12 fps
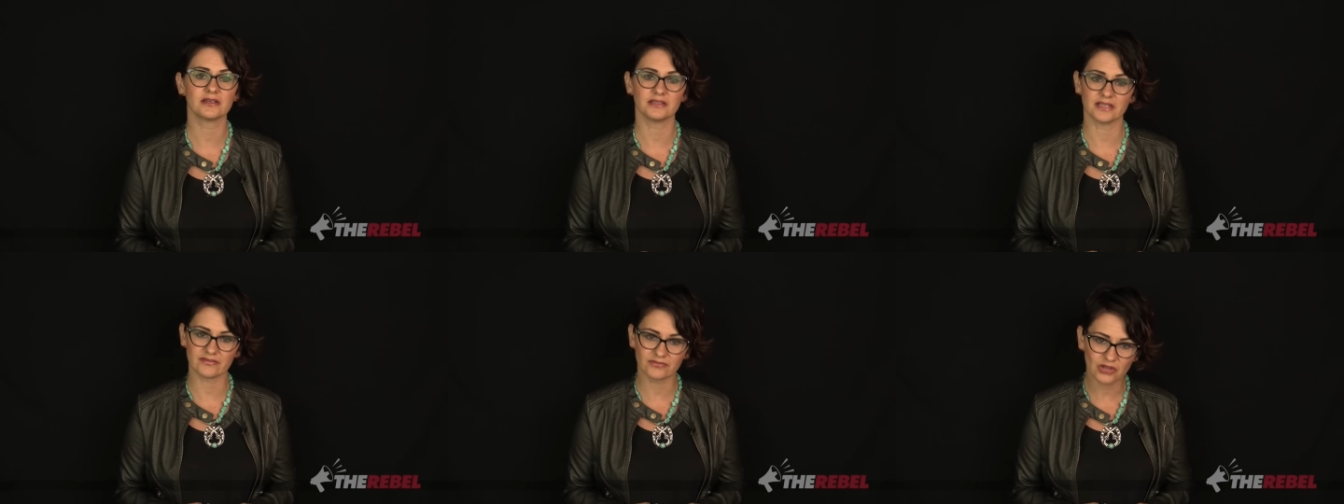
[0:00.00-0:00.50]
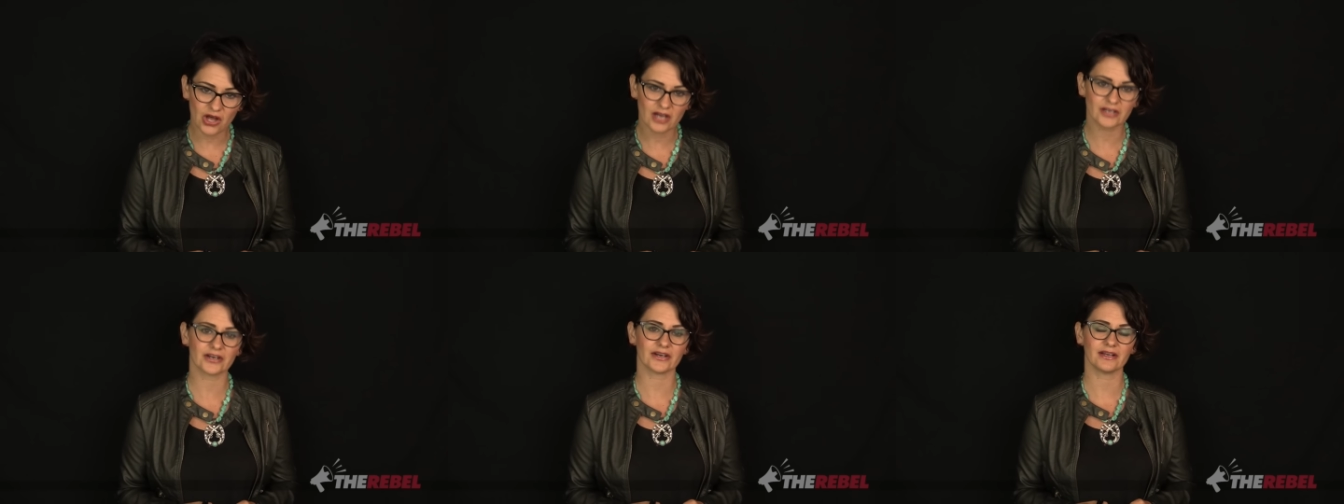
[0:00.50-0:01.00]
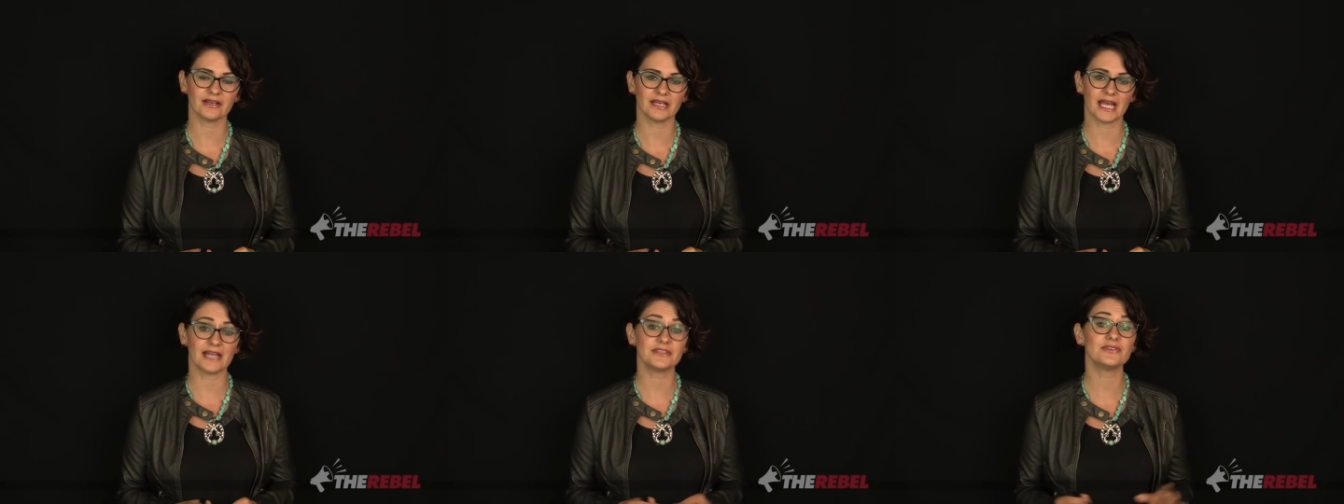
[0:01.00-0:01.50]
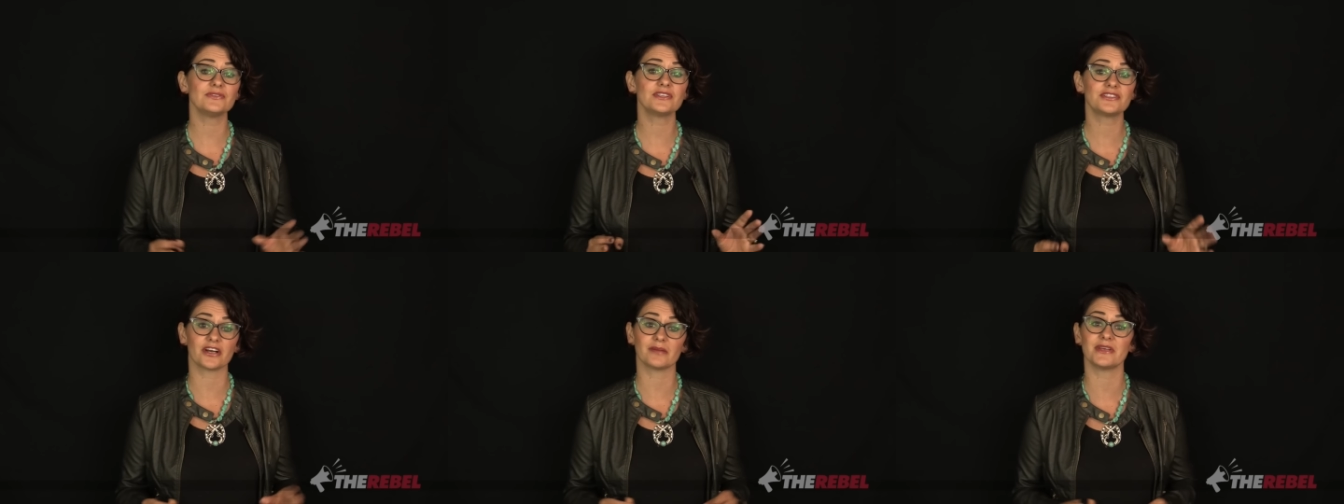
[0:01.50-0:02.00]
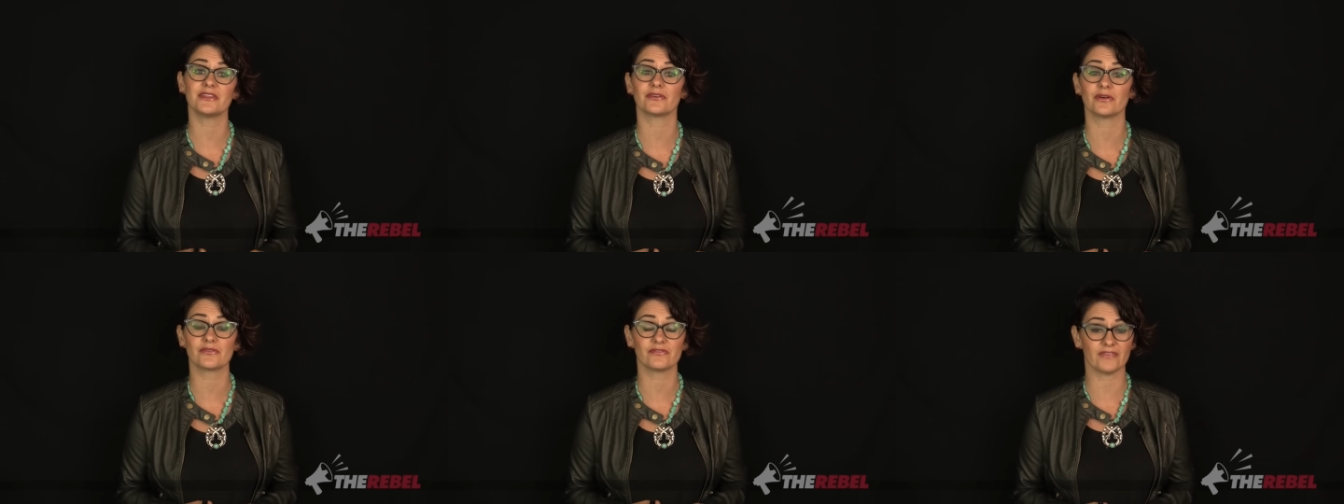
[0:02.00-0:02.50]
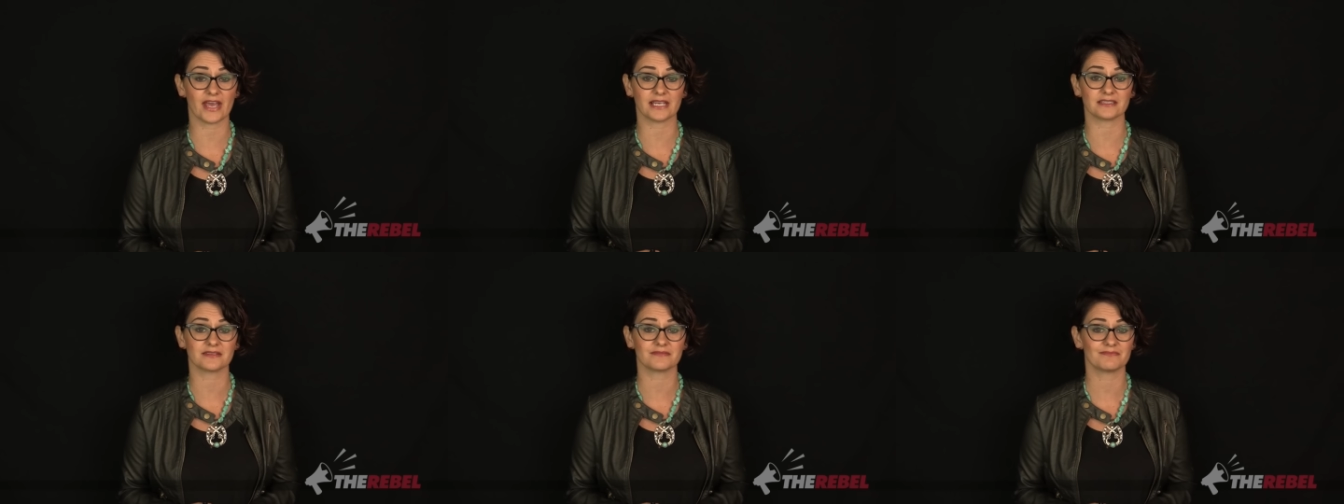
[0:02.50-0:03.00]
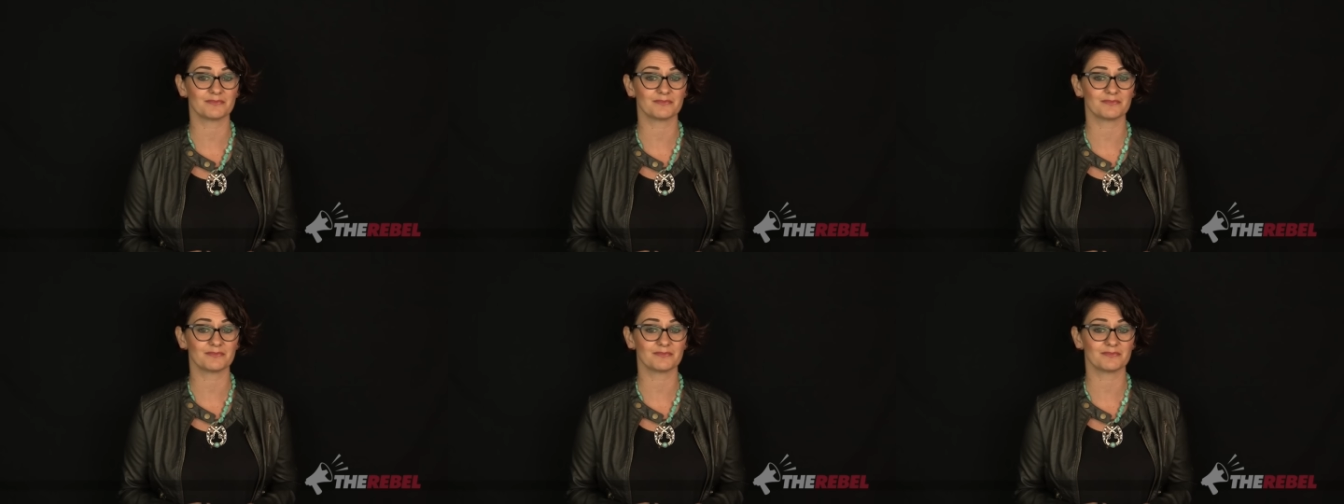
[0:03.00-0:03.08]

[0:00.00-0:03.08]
live longer, and to determine their own fate.